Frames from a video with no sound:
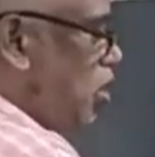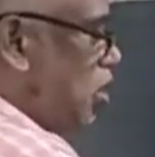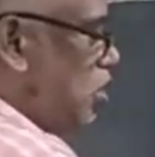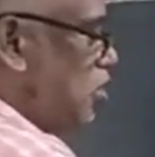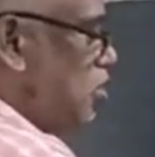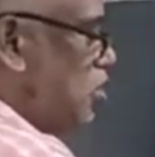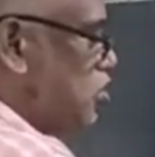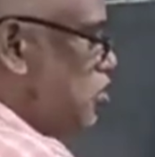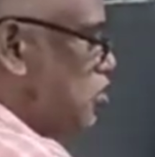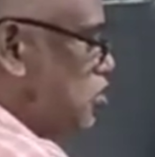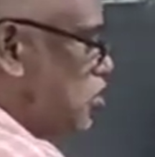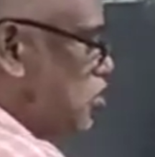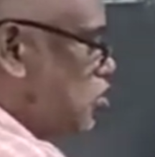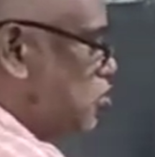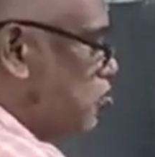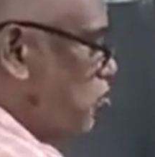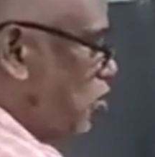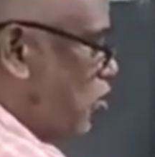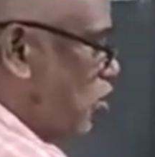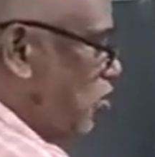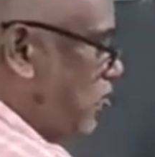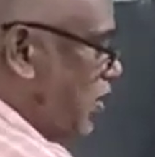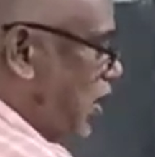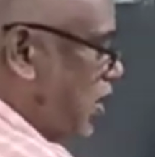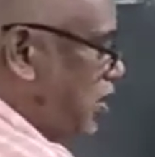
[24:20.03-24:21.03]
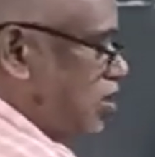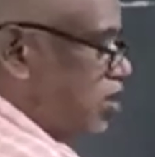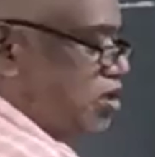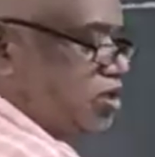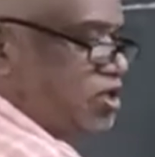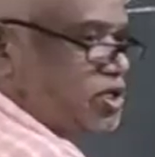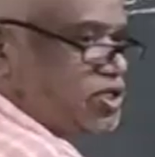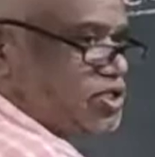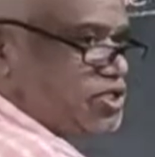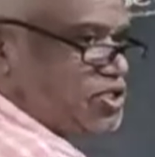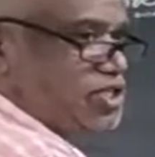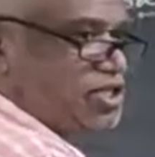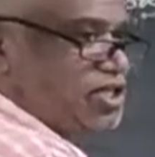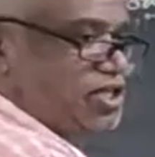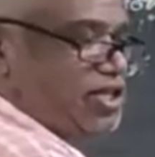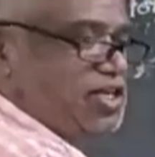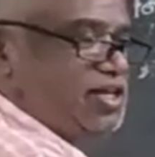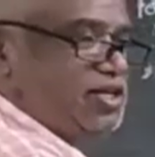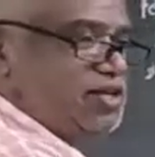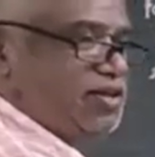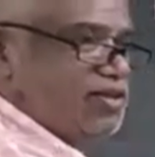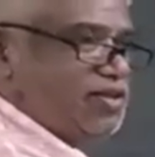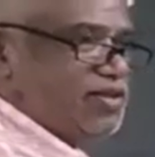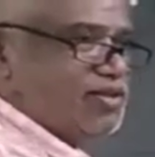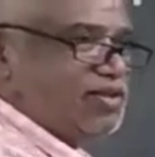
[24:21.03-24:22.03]
This is the spermatid.
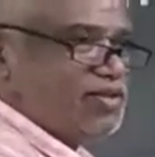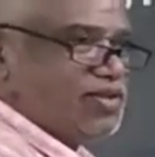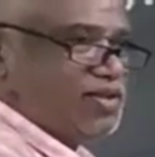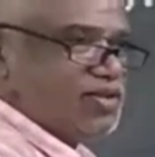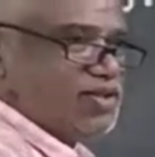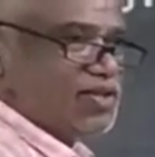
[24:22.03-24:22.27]
See.